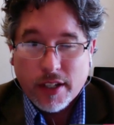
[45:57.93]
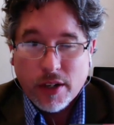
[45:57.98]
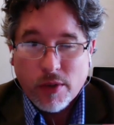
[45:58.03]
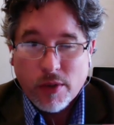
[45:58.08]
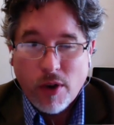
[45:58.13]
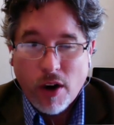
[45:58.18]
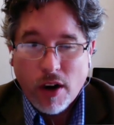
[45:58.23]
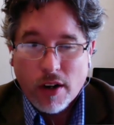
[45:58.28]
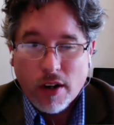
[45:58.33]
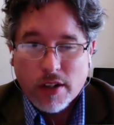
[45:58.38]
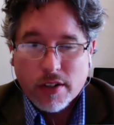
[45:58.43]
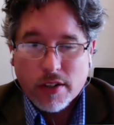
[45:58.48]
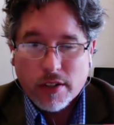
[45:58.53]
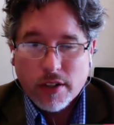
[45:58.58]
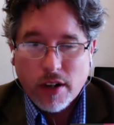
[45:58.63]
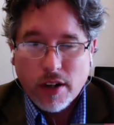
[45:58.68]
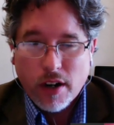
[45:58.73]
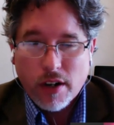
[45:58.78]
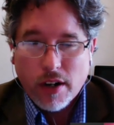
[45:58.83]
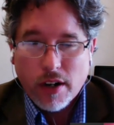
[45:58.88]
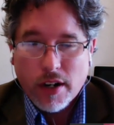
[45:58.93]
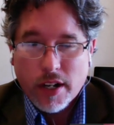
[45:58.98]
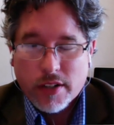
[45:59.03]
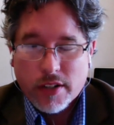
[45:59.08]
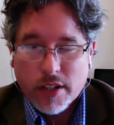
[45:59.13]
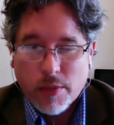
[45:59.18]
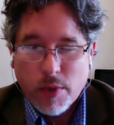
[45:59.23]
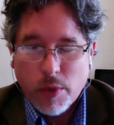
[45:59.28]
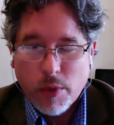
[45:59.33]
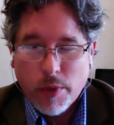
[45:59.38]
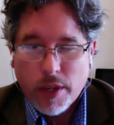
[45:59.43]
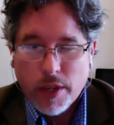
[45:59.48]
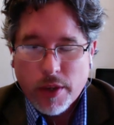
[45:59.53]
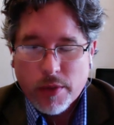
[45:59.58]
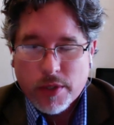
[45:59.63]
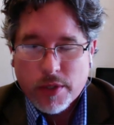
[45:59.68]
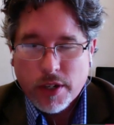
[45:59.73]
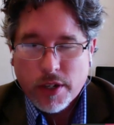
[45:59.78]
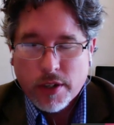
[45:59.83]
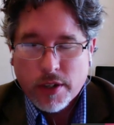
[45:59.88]
aren't necessarily what we
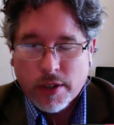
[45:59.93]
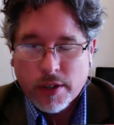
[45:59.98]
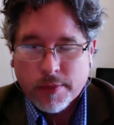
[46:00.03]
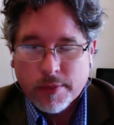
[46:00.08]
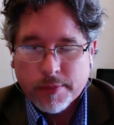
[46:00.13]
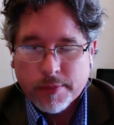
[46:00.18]
use here.